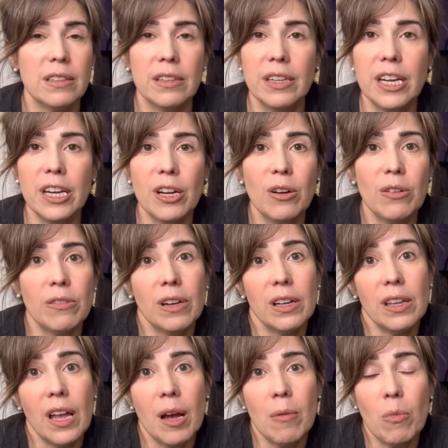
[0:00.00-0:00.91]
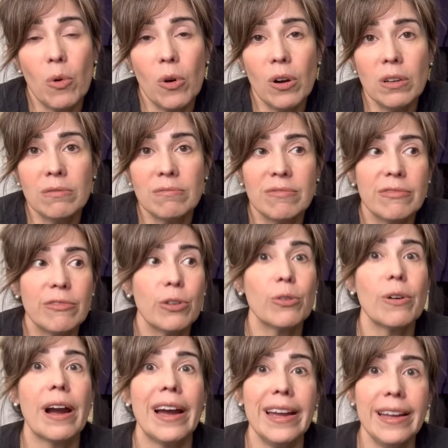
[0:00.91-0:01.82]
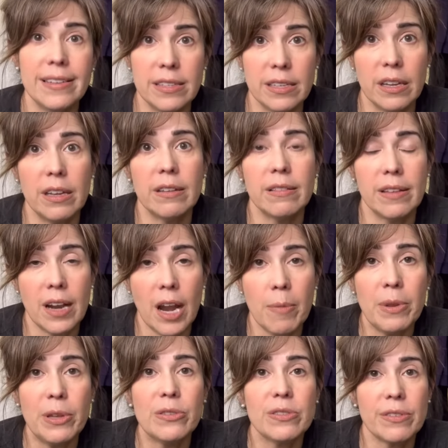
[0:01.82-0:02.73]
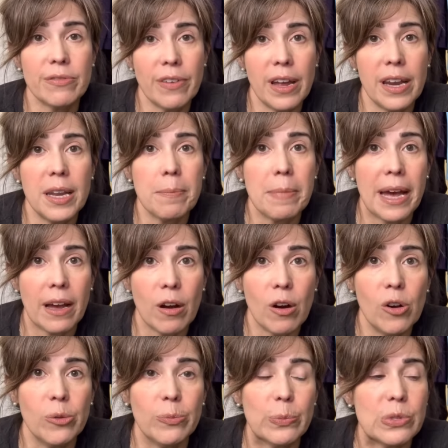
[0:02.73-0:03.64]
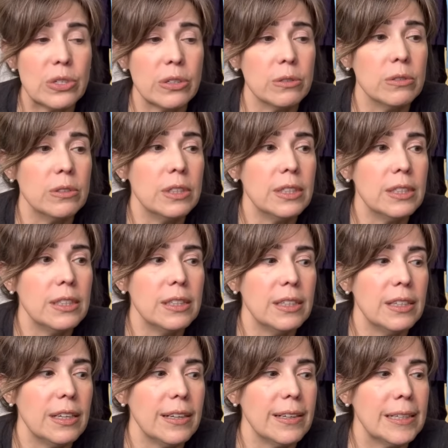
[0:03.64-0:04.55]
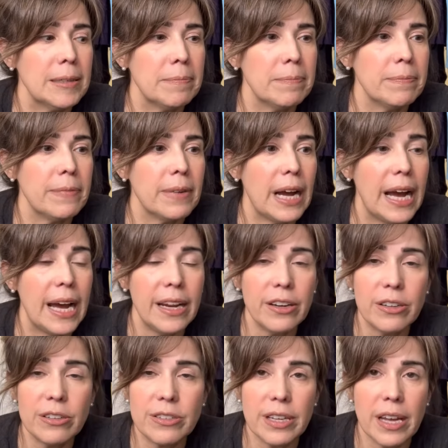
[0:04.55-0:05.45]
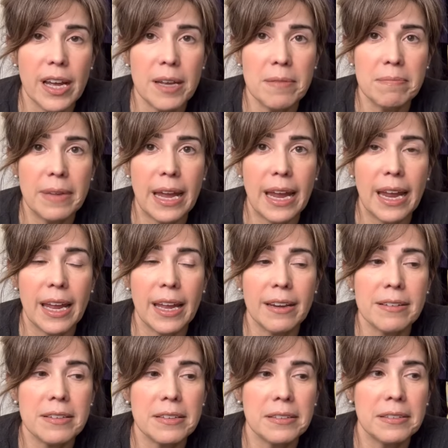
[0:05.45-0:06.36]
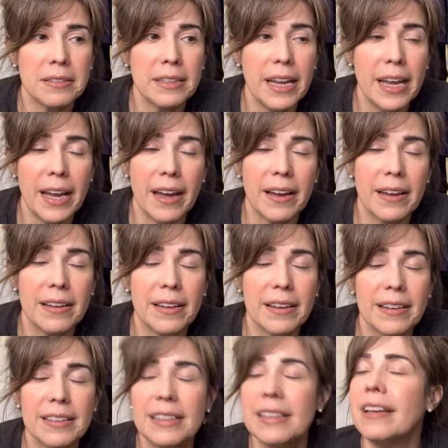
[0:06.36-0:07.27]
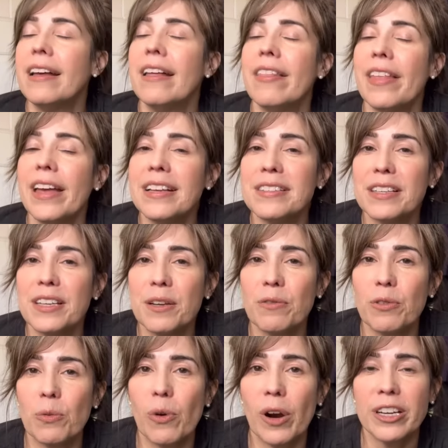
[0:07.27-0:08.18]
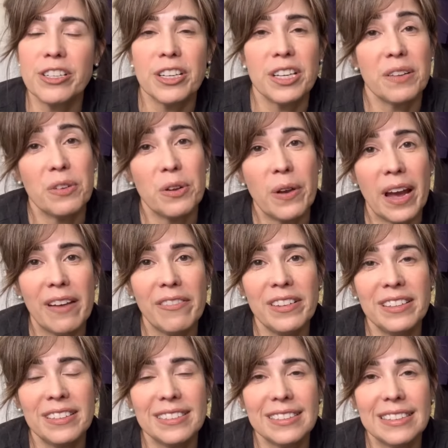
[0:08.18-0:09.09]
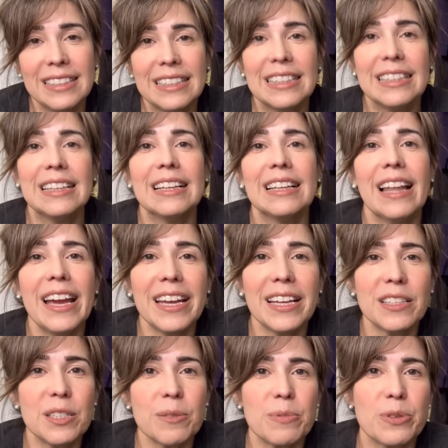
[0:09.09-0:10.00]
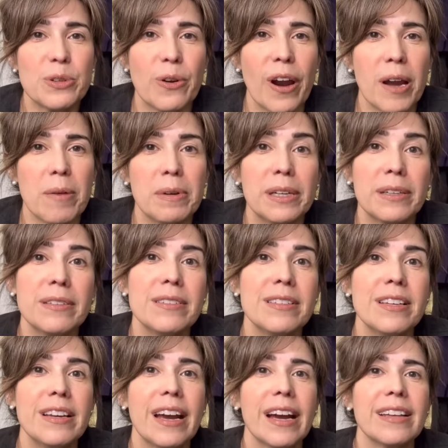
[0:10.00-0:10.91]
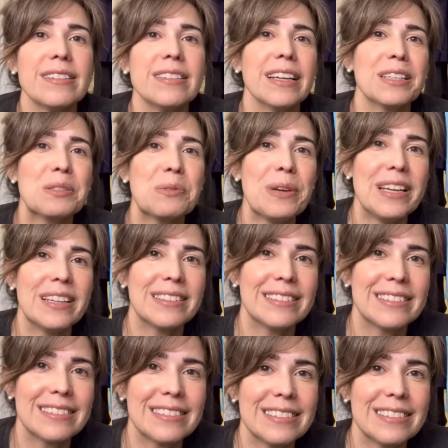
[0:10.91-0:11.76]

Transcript: you know, a lot more variety than I'm used to finding back home. So I had a good time, and yeah, thanks again for watching. If you haven't, like and subscribe, and I'll see you guys next week.